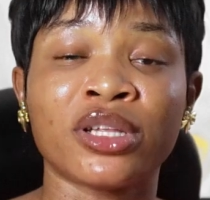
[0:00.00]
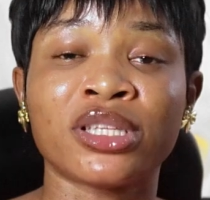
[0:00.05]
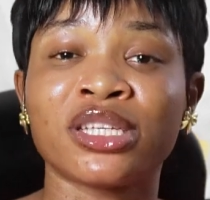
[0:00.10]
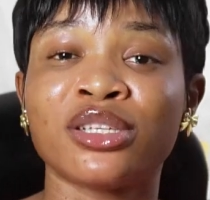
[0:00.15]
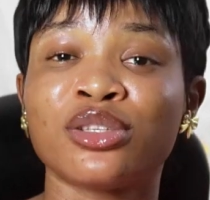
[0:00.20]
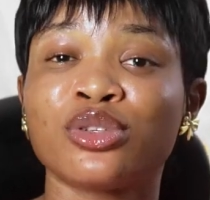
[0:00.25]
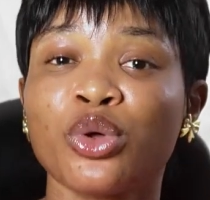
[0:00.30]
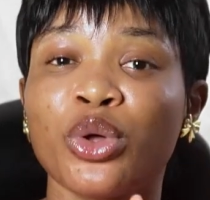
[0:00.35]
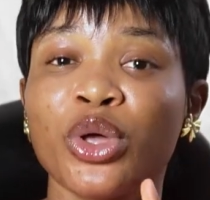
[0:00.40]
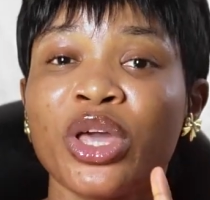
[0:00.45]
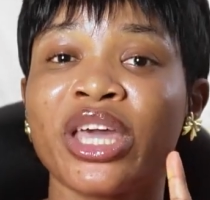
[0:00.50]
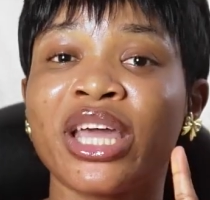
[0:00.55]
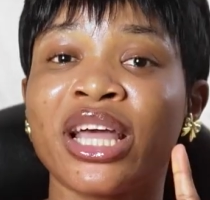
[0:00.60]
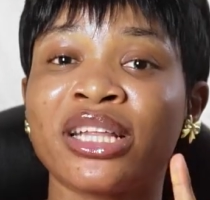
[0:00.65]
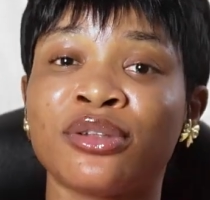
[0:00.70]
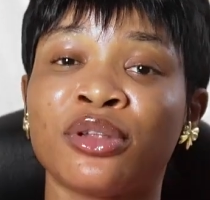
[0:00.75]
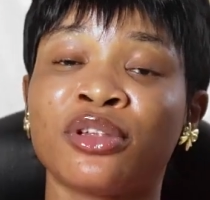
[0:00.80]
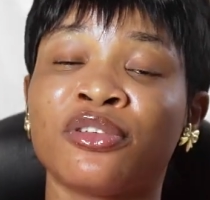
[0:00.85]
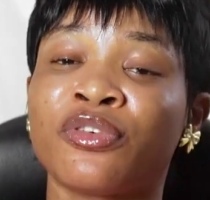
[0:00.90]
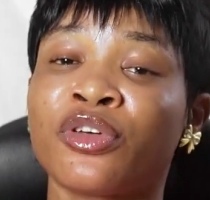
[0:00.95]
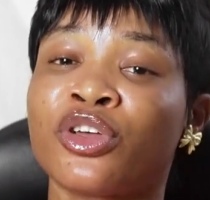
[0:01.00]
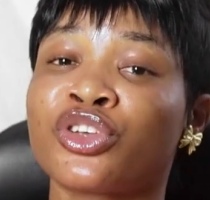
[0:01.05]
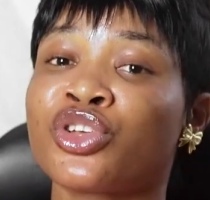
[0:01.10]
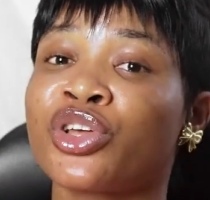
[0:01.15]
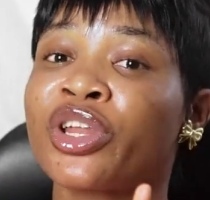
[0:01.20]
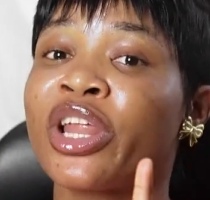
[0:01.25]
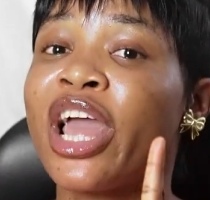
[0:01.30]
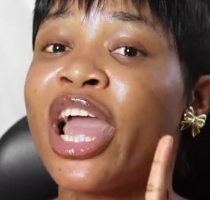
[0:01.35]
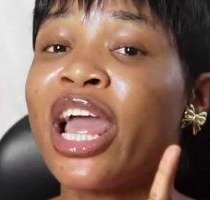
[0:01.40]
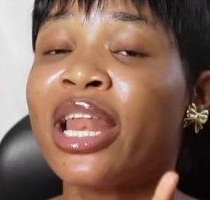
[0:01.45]
button so you get
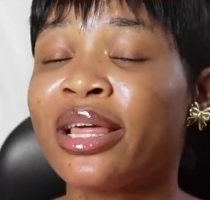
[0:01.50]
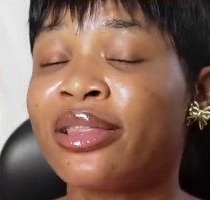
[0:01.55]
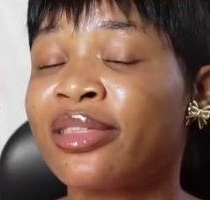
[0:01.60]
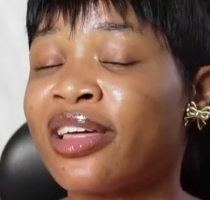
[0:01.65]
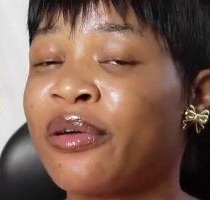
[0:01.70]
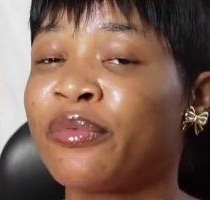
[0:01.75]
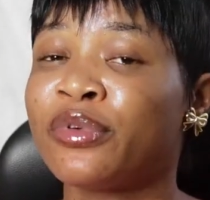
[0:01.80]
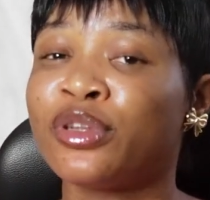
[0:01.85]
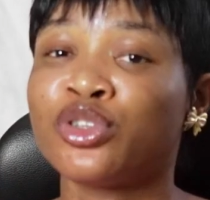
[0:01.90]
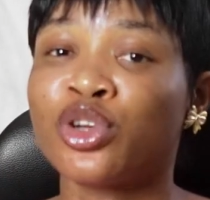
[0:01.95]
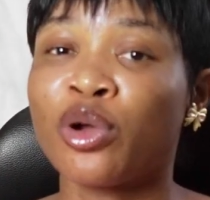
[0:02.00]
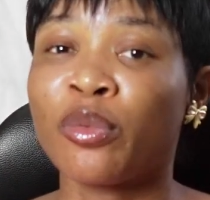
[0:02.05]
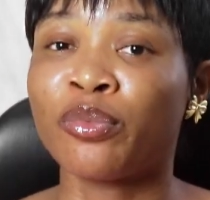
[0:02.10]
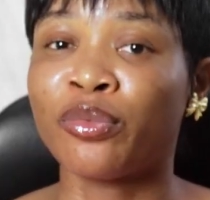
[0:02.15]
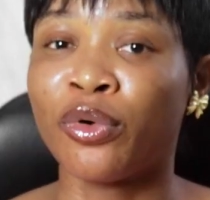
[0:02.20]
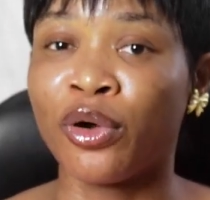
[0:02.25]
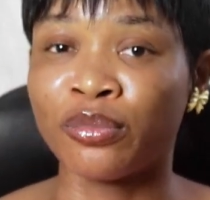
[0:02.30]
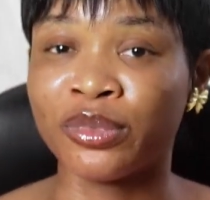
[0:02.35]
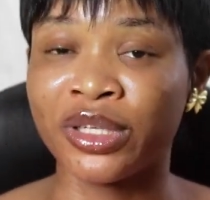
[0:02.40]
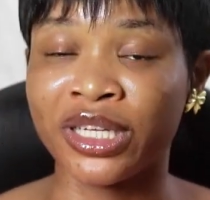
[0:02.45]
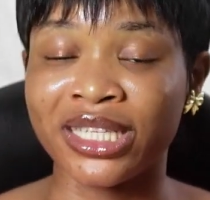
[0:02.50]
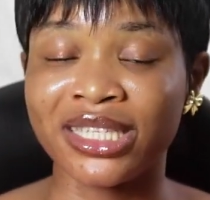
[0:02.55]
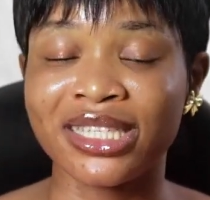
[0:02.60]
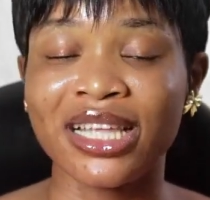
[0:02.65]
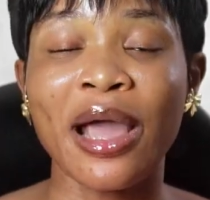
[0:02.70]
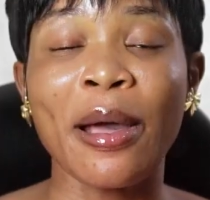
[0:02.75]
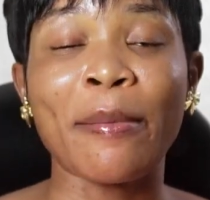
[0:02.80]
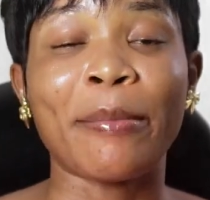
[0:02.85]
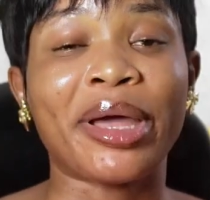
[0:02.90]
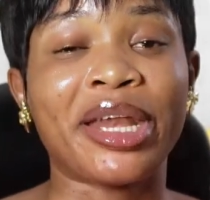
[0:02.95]
notification anytime we drop updates.
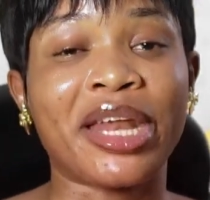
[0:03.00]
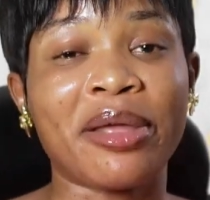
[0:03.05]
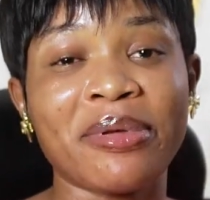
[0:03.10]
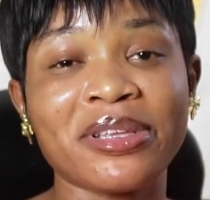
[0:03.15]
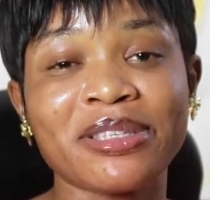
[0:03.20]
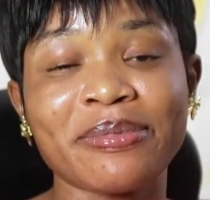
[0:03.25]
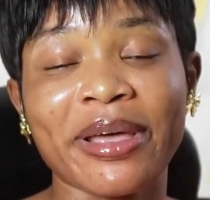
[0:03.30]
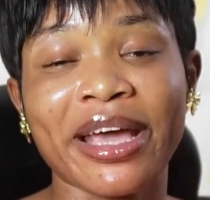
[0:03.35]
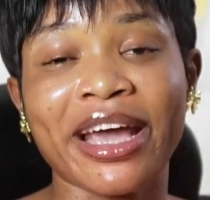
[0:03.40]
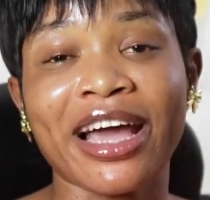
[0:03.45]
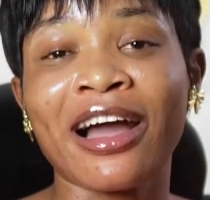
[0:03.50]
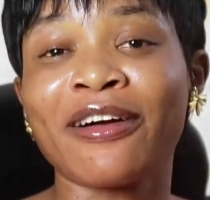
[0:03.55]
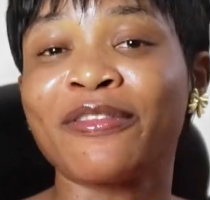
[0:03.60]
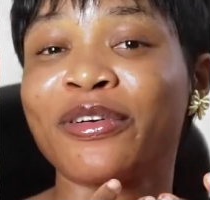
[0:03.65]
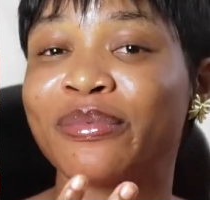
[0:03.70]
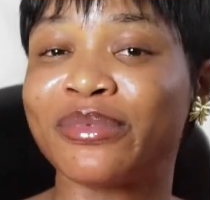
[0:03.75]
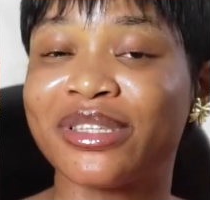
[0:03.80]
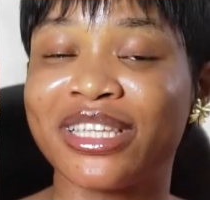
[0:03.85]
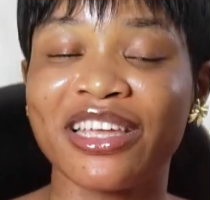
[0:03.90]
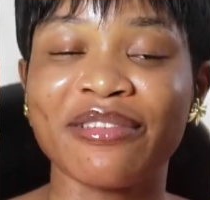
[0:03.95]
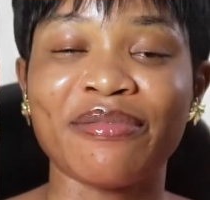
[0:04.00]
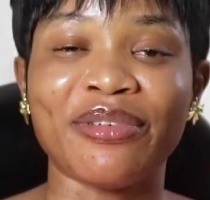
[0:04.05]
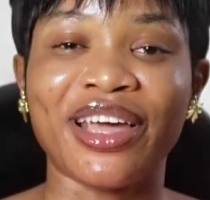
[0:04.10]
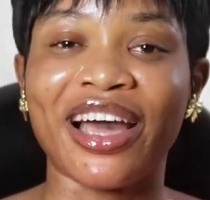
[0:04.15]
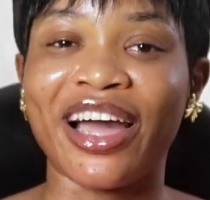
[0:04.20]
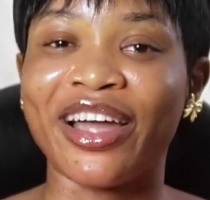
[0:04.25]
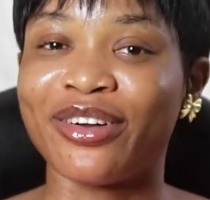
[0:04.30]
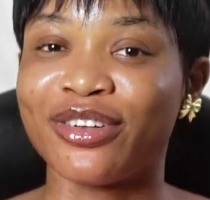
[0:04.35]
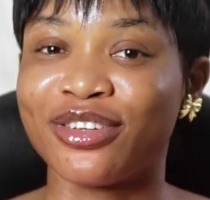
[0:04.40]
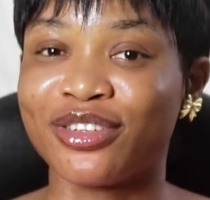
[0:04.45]
My name is Becca from
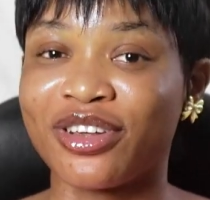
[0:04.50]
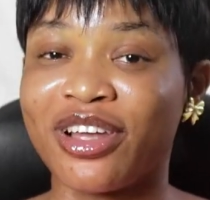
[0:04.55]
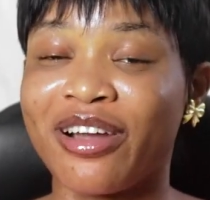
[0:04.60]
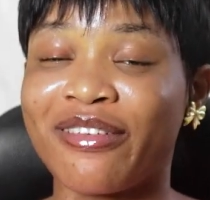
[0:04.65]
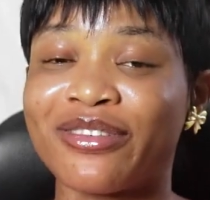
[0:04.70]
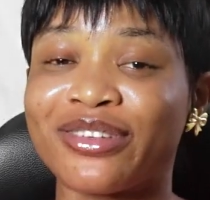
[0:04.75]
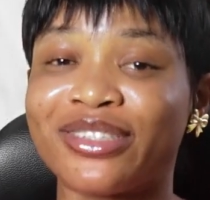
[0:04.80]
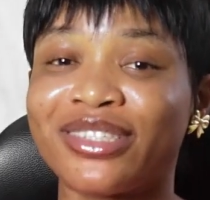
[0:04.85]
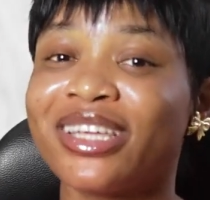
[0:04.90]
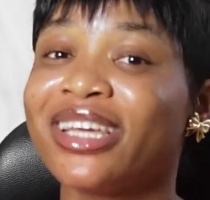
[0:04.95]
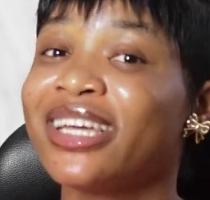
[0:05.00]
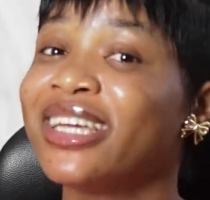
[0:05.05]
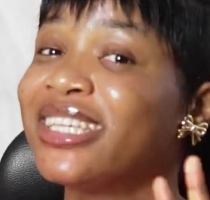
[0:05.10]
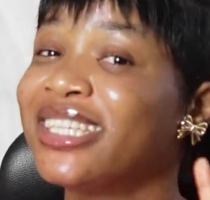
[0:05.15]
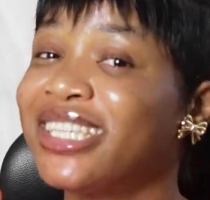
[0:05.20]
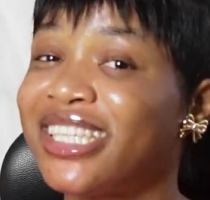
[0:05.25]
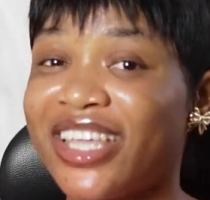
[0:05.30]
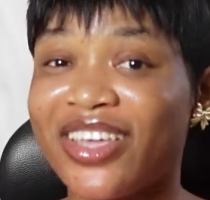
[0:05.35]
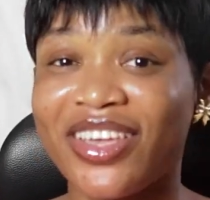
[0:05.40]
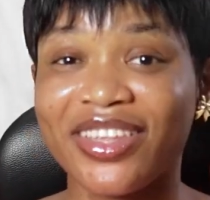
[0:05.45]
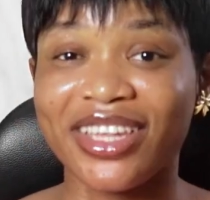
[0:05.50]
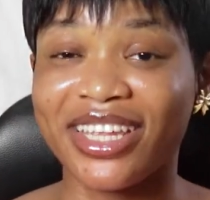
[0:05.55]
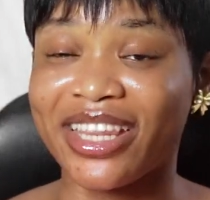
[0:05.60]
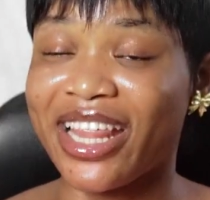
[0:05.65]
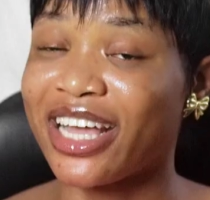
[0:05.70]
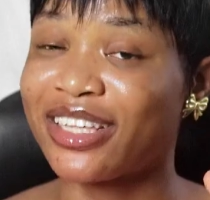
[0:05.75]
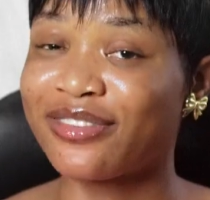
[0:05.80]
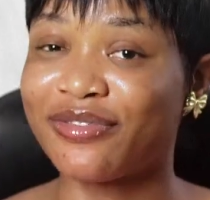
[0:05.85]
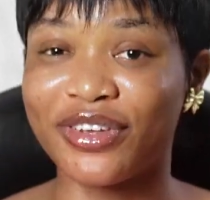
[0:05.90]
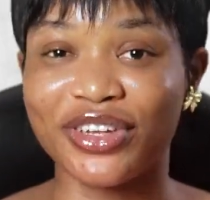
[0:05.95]
TBIO Travels. See you in the
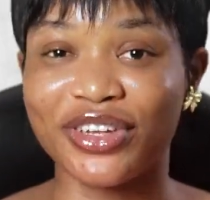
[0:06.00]
next